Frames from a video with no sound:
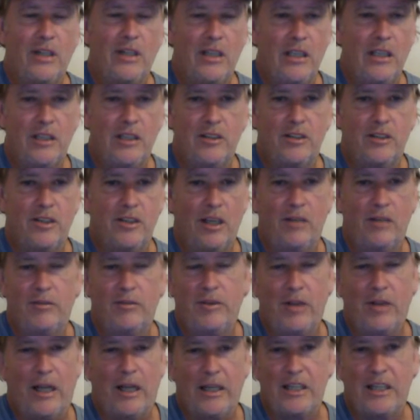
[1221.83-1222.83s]
It's
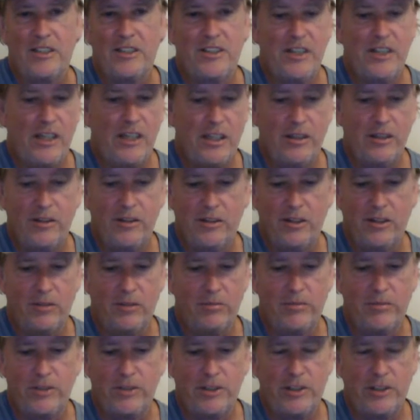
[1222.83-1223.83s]
like I said,
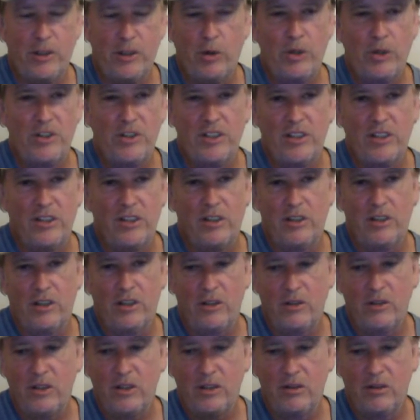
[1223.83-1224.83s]
the series isn't
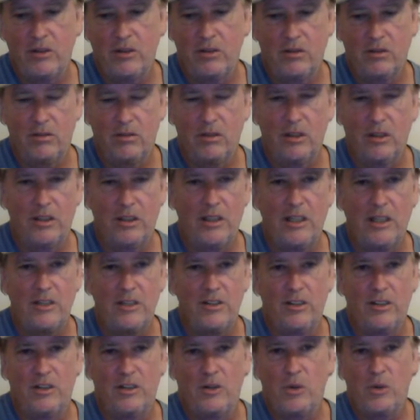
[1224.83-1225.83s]
doing
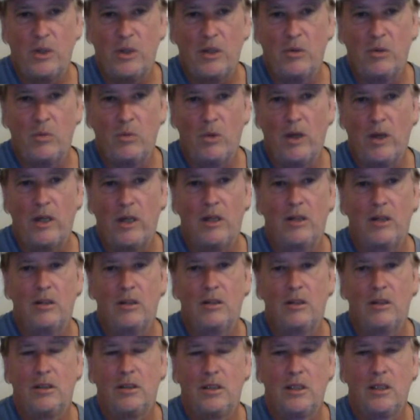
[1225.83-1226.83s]

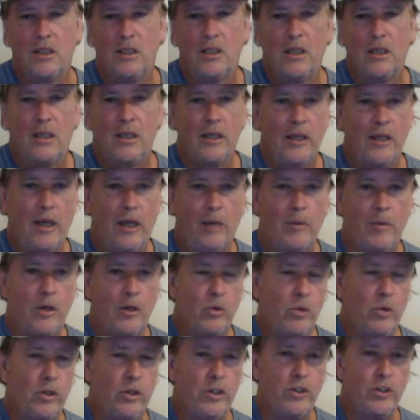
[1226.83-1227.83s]
well. I'm
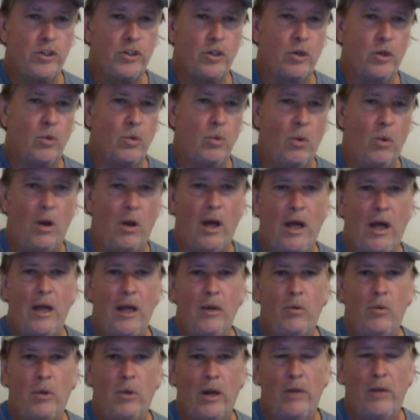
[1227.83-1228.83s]
not really sure
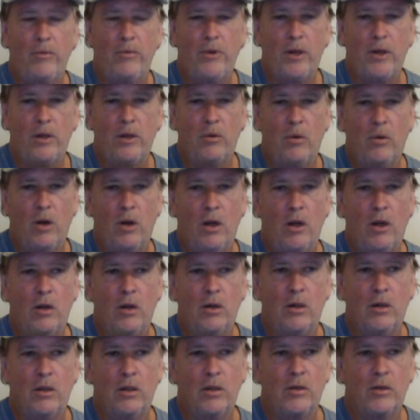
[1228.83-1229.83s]
why, what I've done
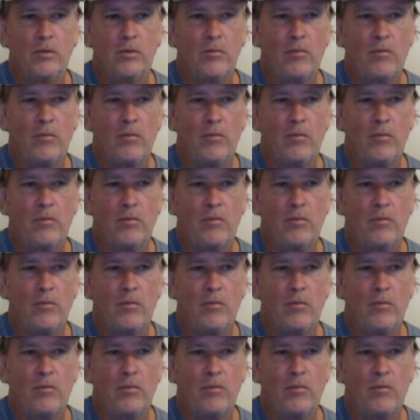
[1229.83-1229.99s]
wrong.